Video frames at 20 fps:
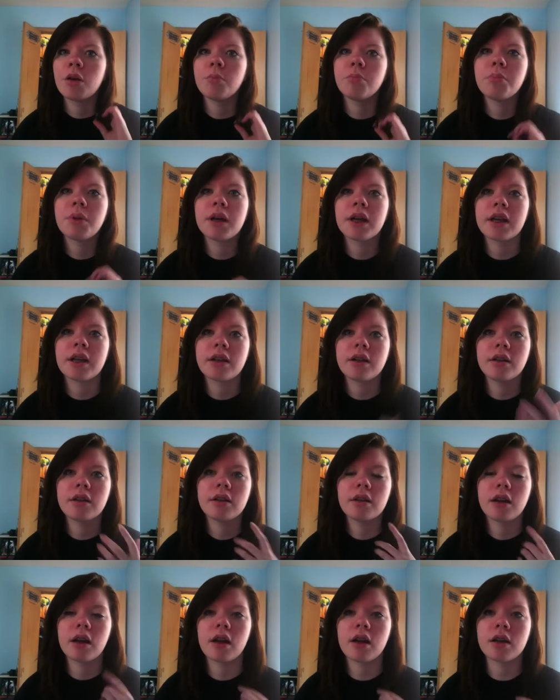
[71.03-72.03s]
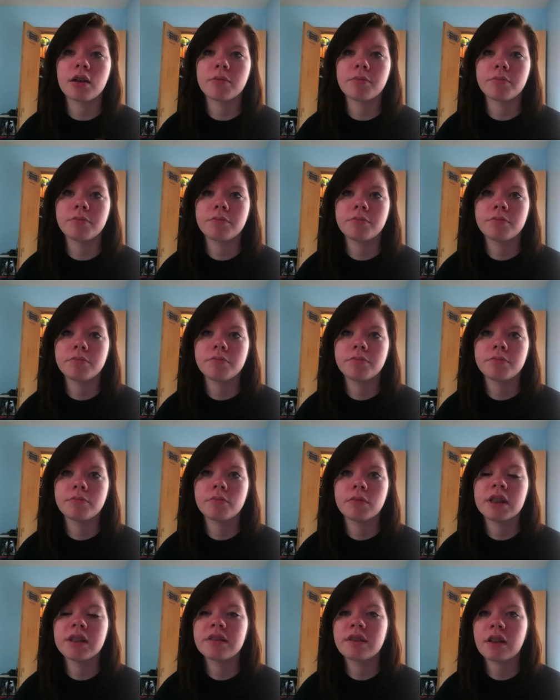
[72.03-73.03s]
but
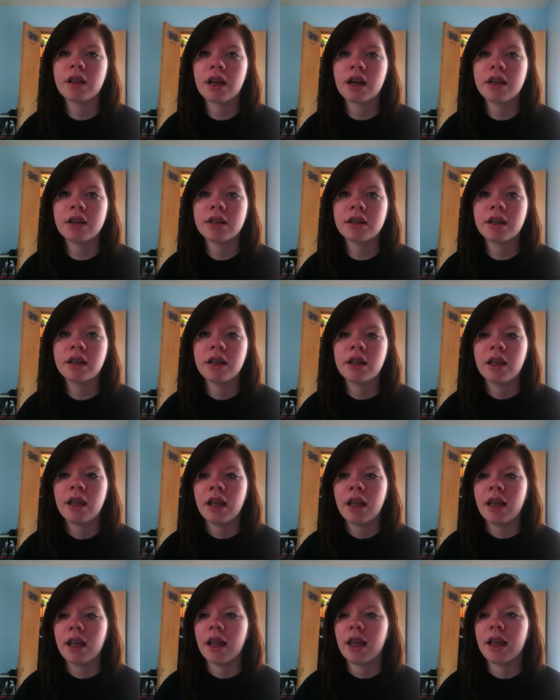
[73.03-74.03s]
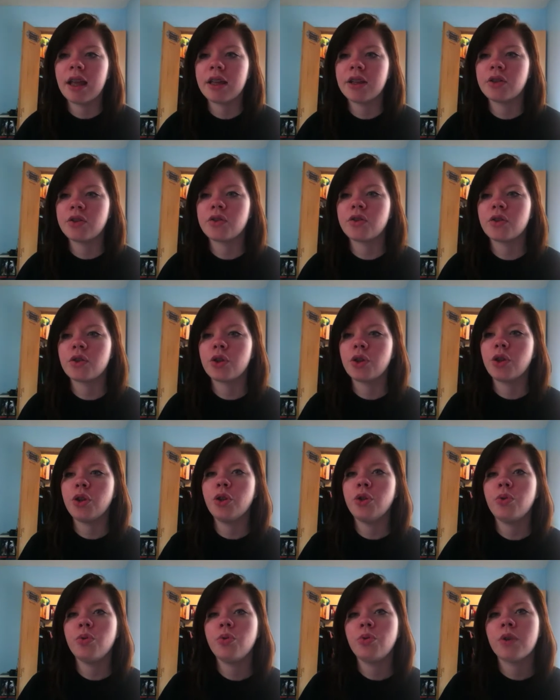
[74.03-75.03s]
as long as
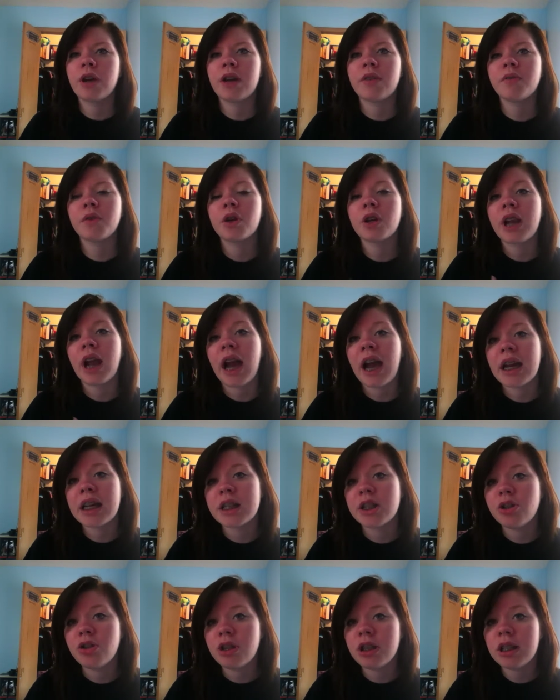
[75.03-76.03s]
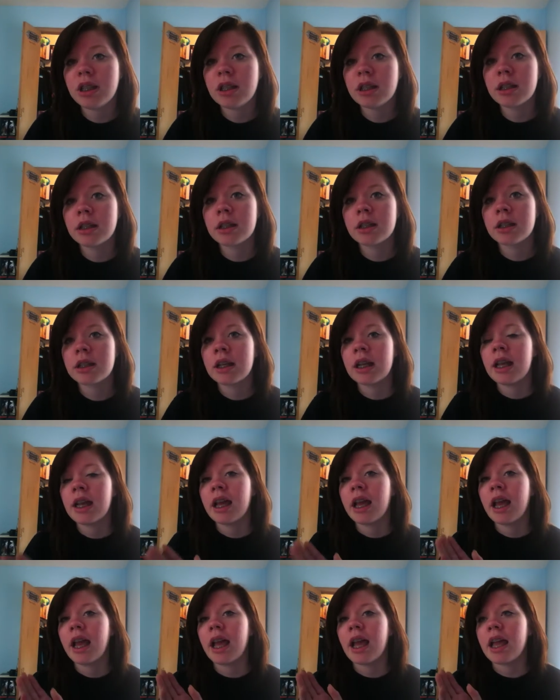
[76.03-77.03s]
you have good hygiene
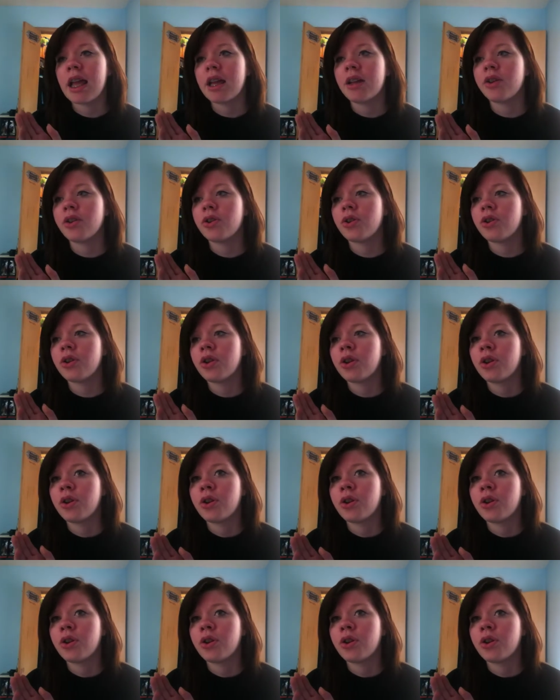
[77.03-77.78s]
and